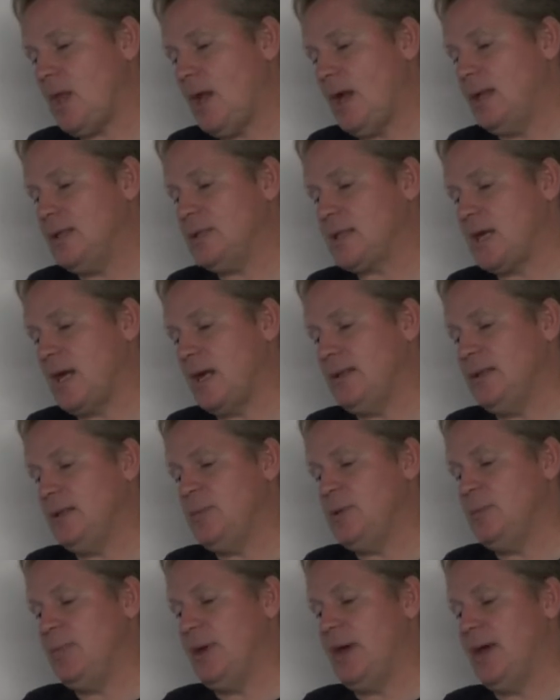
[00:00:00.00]
I decided it'd
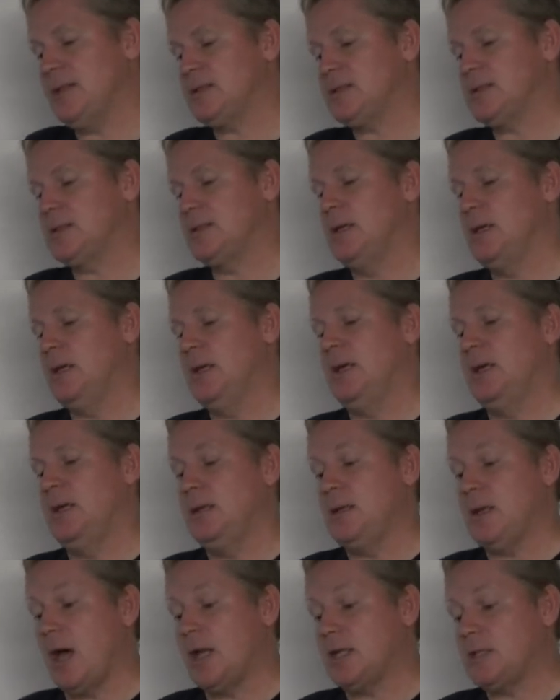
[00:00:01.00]
be best
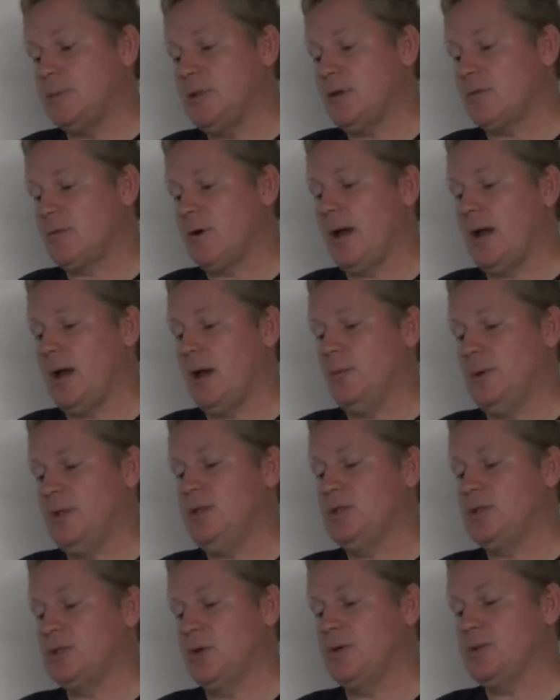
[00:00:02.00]
not to be around when he
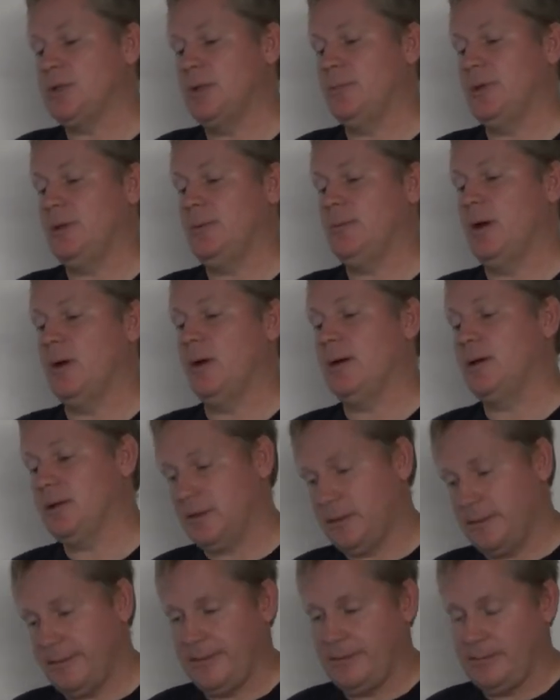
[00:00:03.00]
shows up in America,
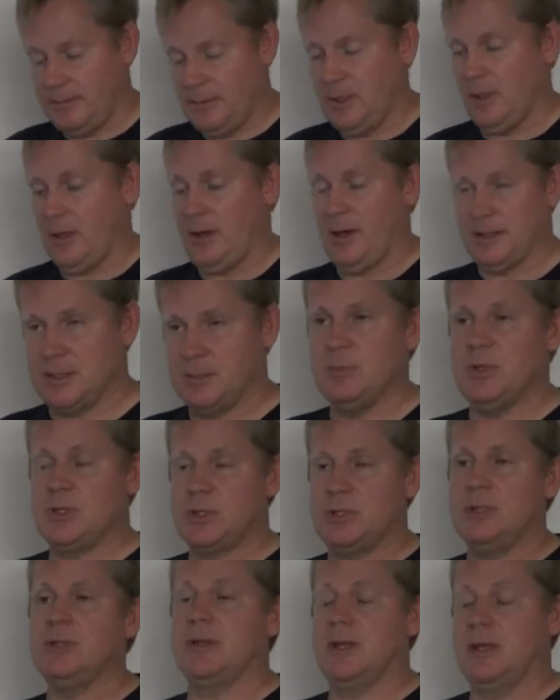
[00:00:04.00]
you know, on
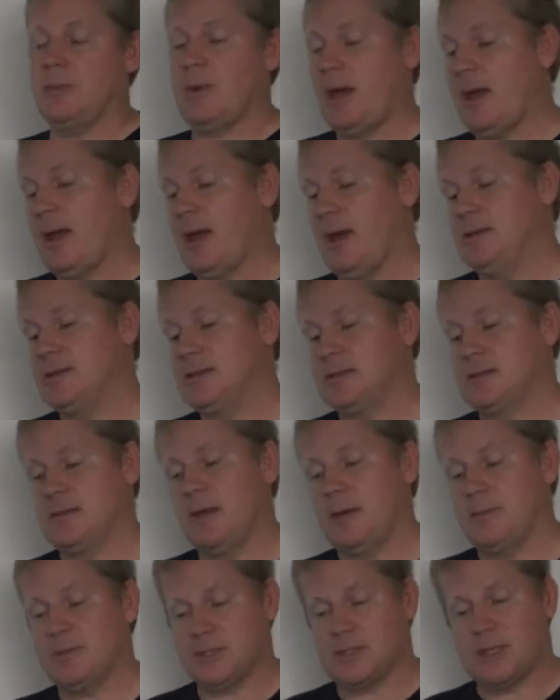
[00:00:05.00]
mission to kick my ass.
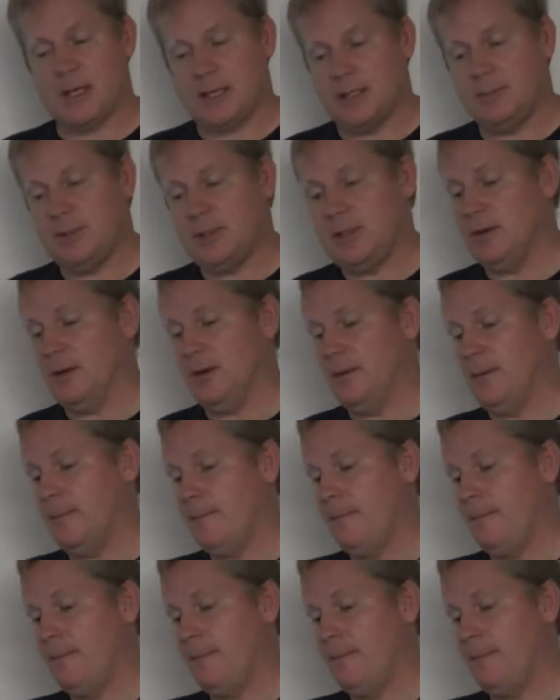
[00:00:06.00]
I'm just not going to be here.